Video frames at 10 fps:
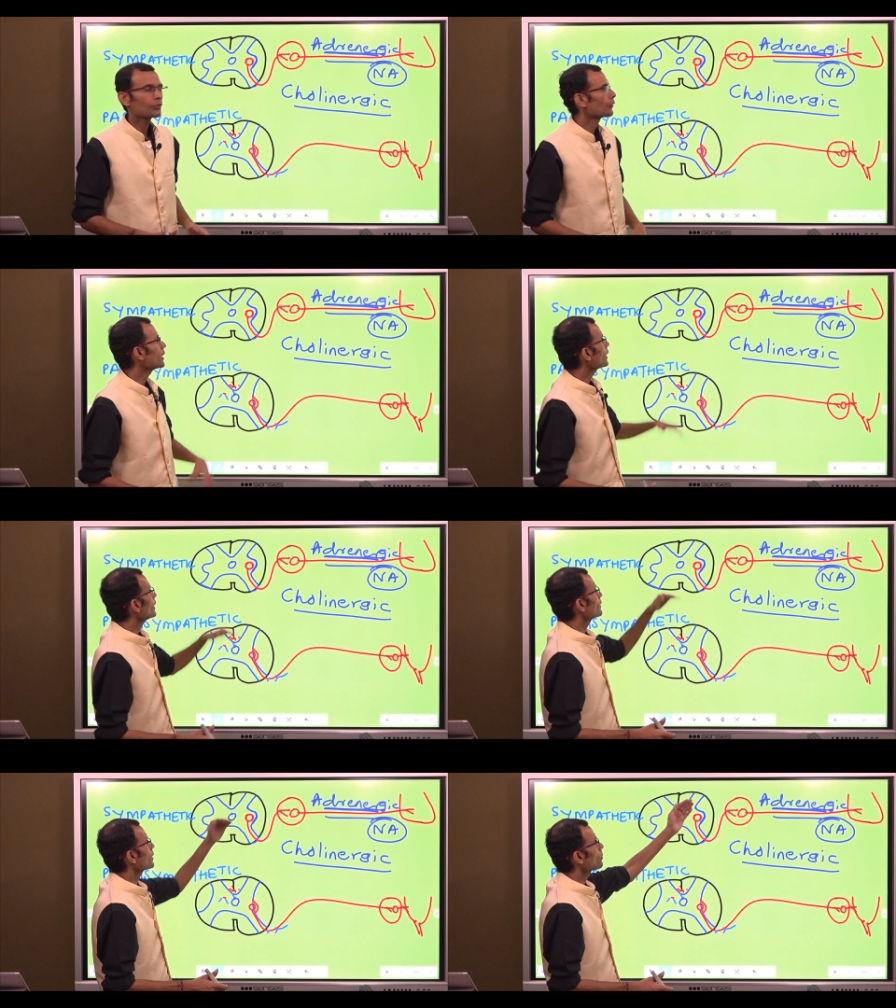whether it
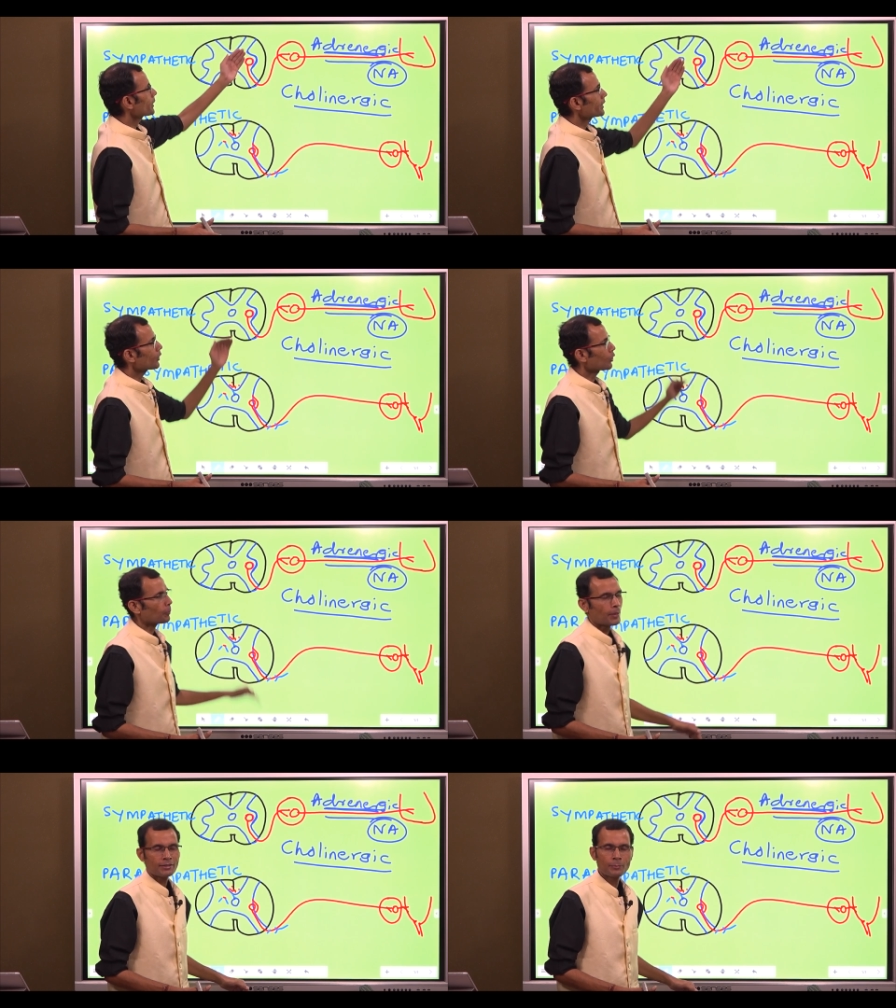is sympathetic or
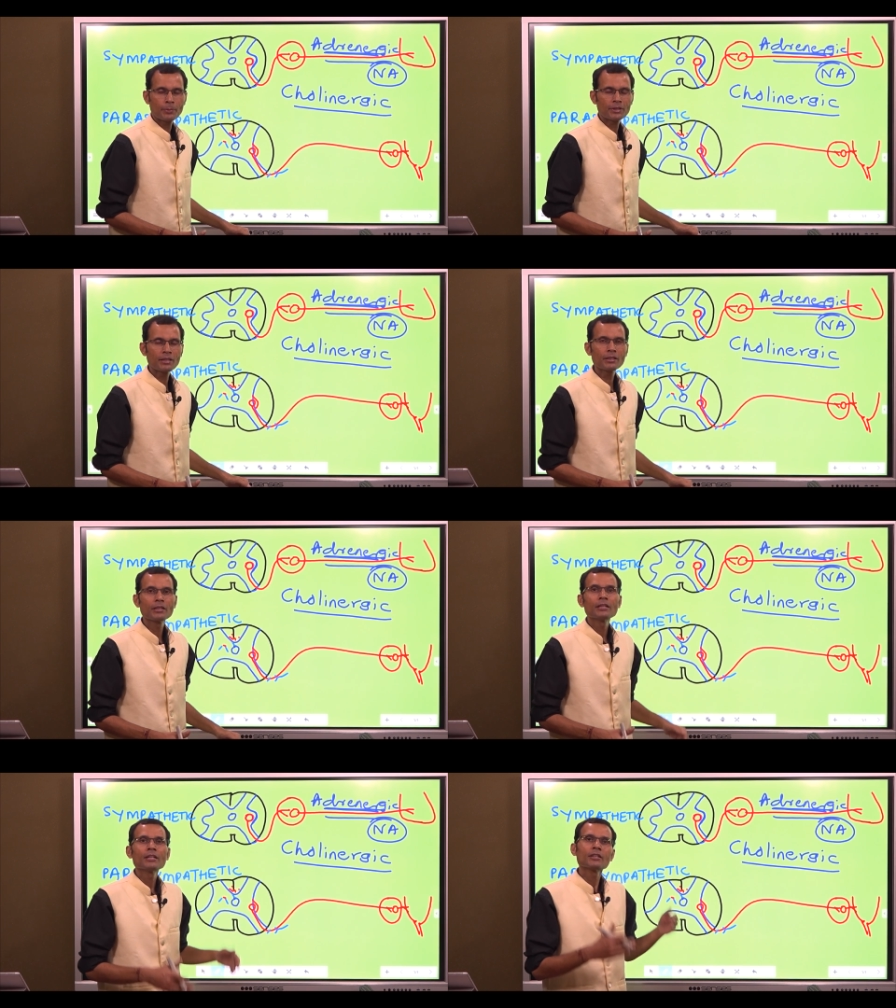parasympathetic,
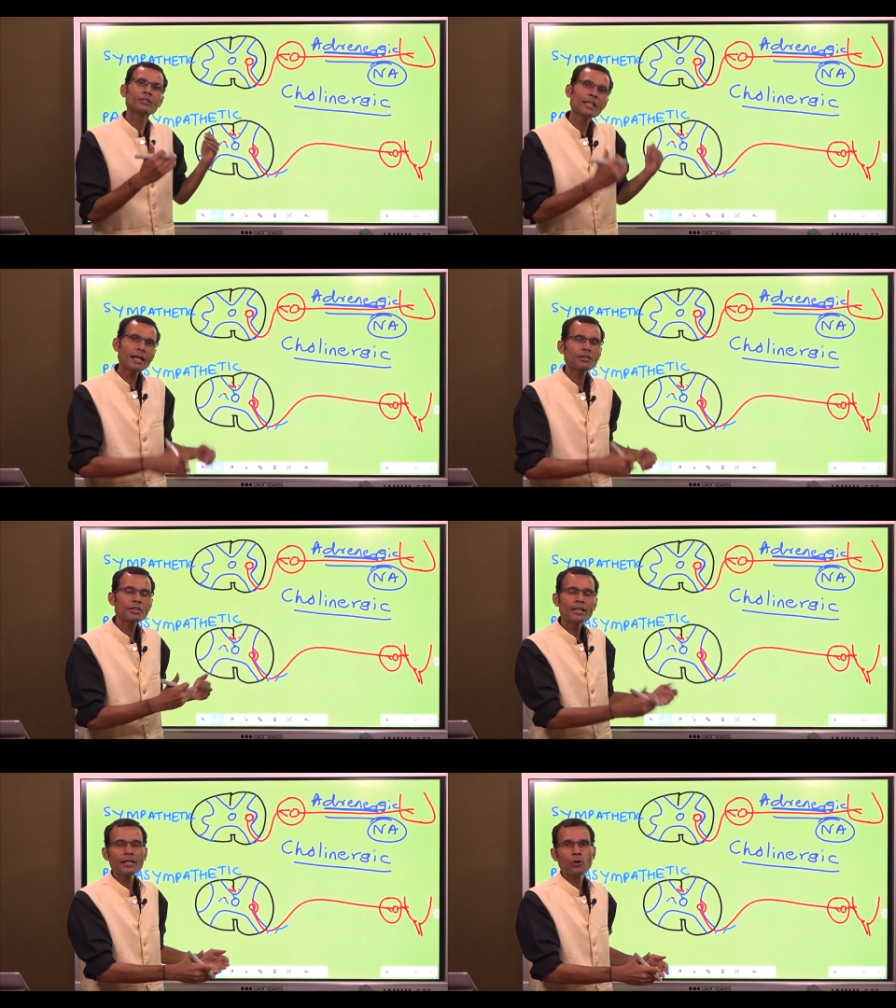that
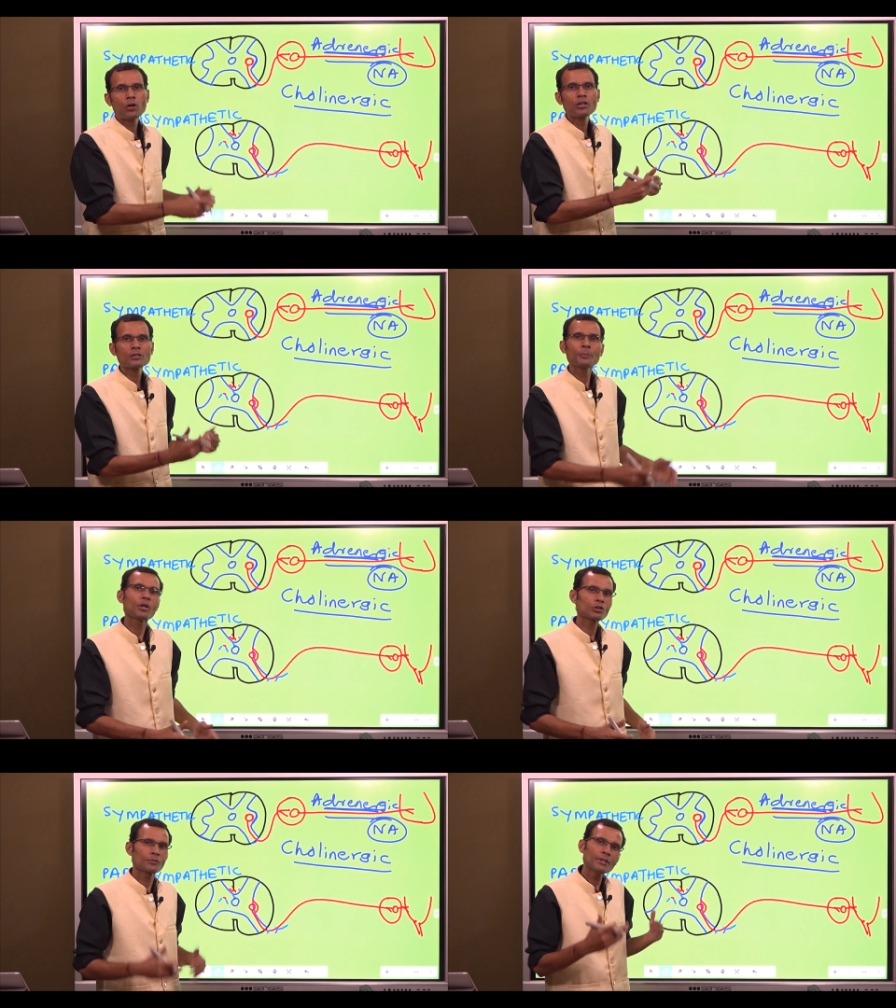relay occurs
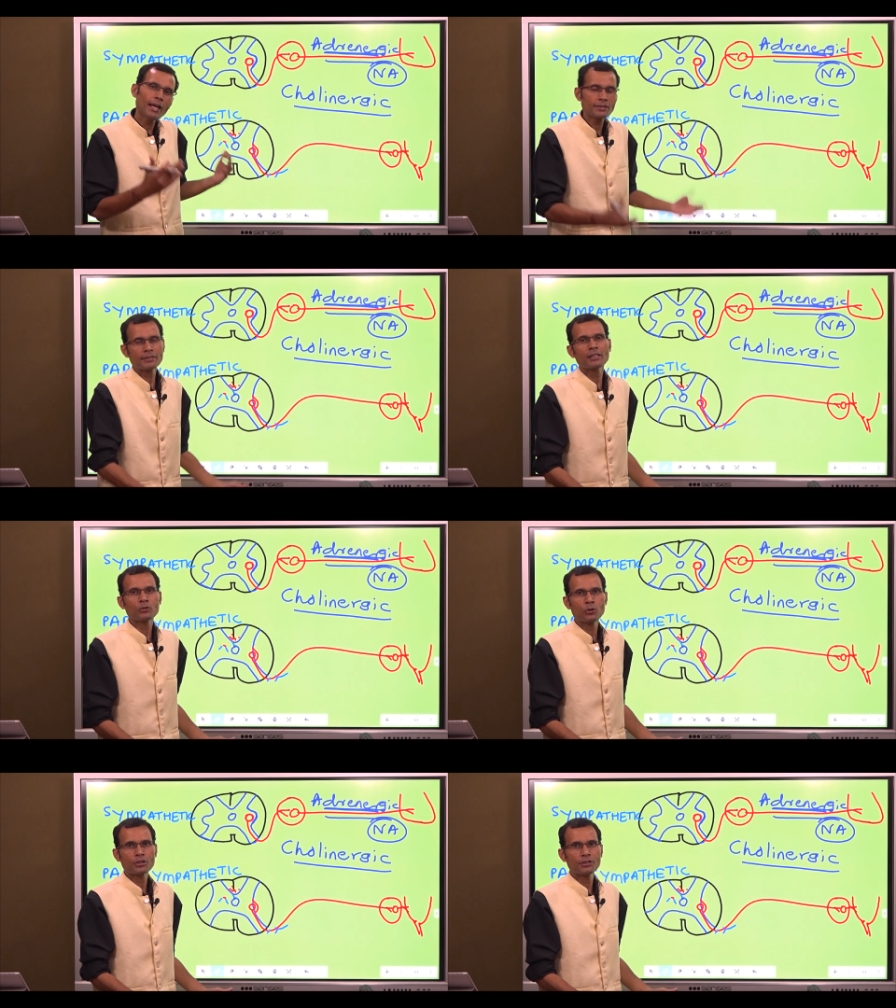because of the
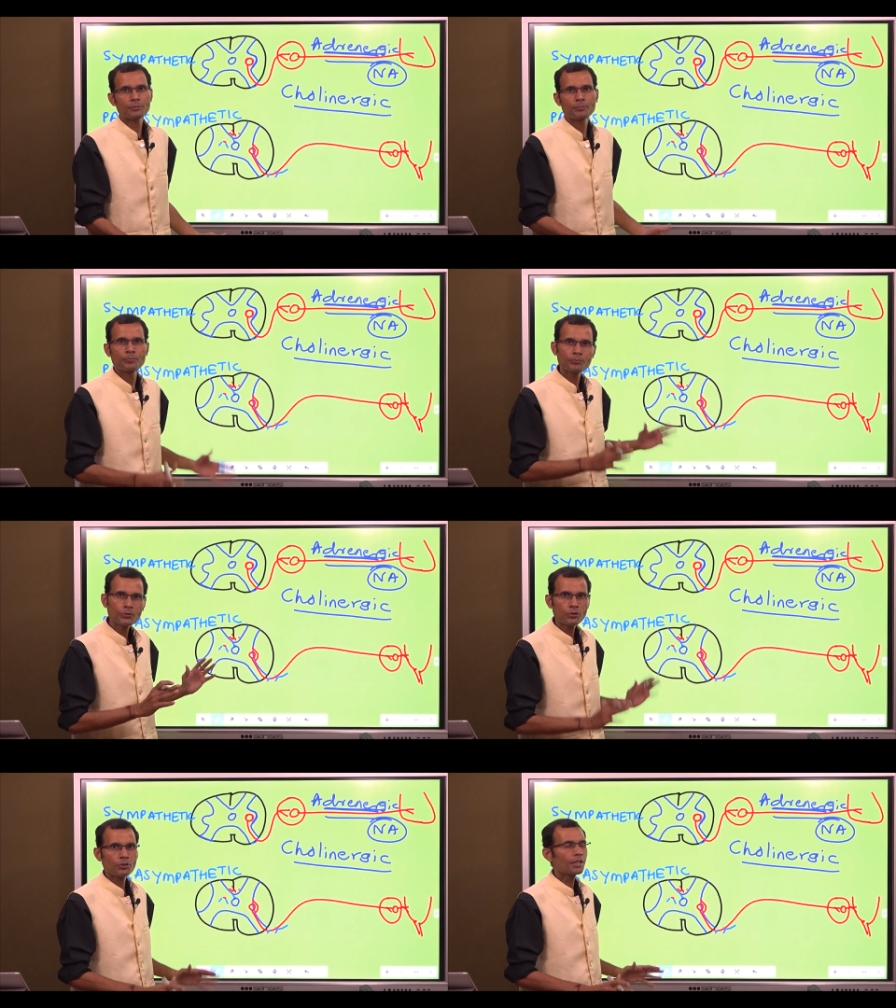acetylcholine.
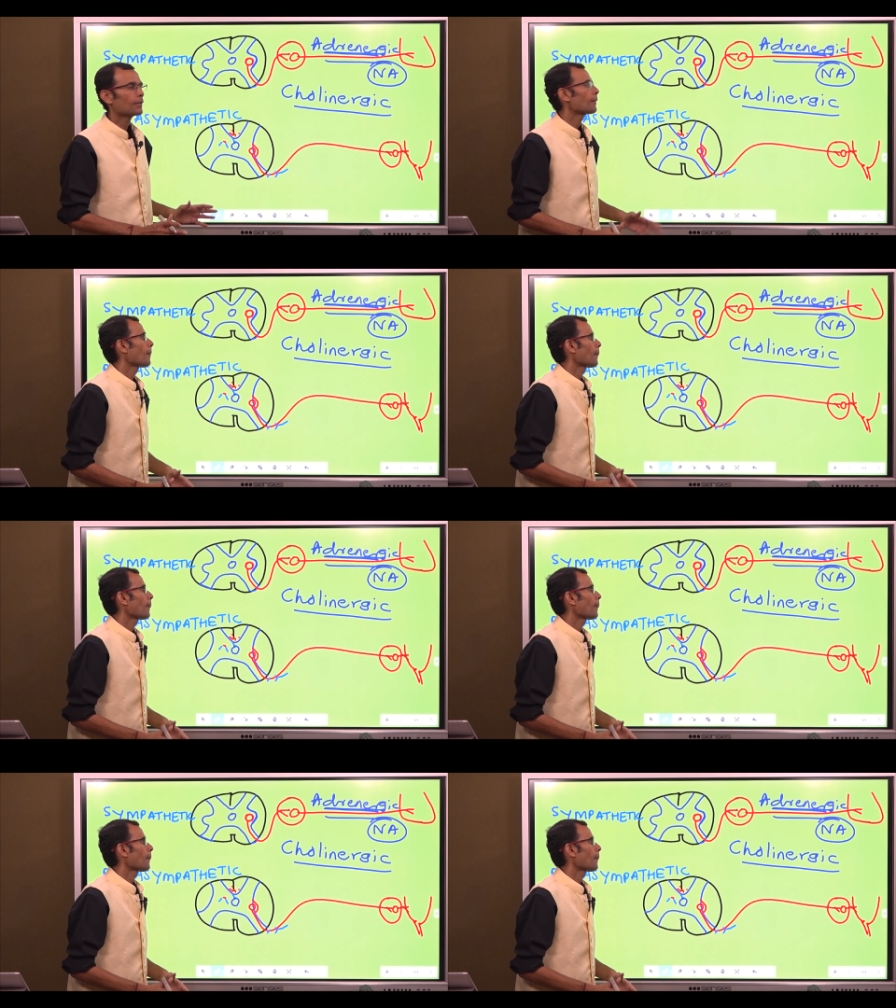Okay.